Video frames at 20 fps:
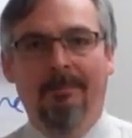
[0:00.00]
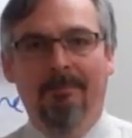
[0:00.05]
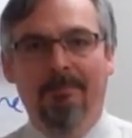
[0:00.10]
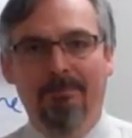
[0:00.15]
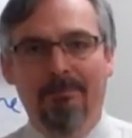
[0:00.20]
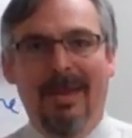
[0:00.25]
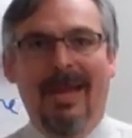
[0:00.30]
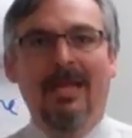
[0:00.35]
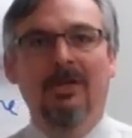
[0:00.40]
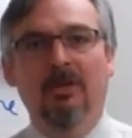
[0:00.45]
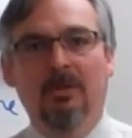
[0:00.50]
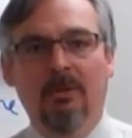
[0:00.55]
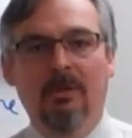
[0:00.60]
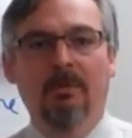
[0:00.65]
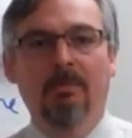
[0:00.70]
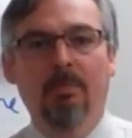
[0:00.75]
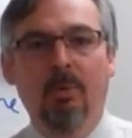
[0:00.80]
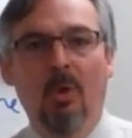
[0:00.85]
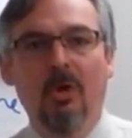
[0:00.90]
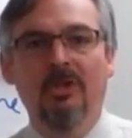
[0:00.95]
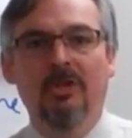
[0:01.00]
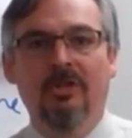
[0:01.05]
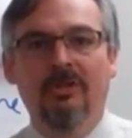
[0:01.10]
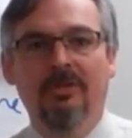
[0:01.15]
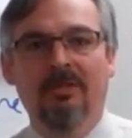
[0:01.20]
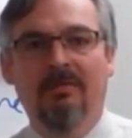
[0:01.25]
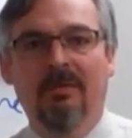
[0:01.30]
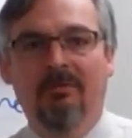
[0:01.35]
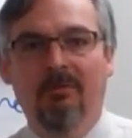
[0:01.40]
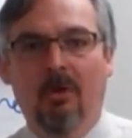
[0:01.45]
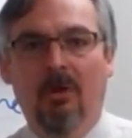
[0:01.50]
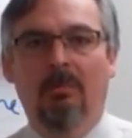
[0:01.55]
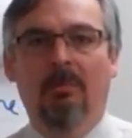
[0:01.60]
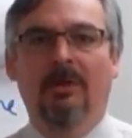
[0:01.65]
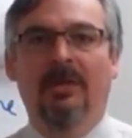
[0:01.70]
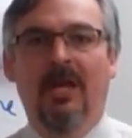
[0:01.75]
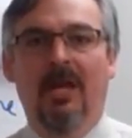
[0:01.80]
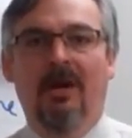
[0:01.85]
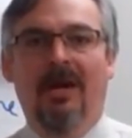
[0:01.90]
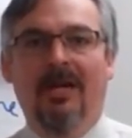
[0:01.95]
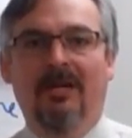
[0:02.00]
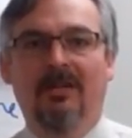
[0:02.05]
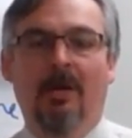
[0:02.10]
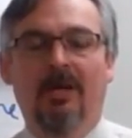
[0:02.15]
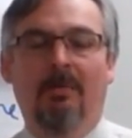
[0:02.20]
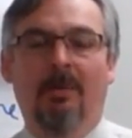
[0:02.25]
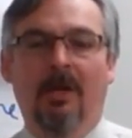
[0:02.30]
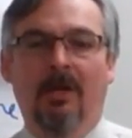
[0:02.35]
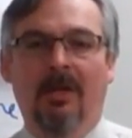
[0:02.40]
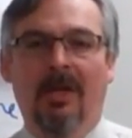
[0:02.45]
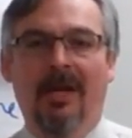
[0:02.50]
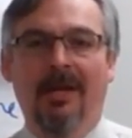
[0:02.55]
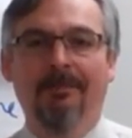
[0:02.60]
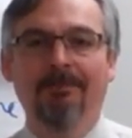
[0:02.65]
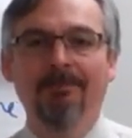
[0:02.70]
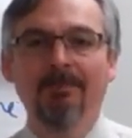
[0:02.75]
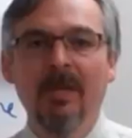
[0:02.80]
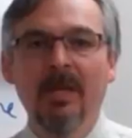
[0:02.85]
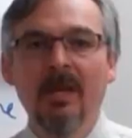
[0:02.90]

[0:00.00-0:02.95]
major portions of the Affordable Care Act come online.